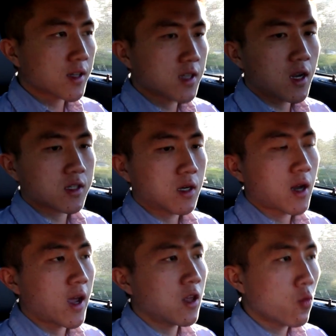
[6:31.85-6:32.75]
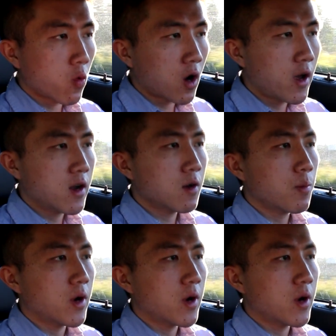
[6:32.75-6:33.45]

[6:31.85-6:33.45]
I said, it's a 91,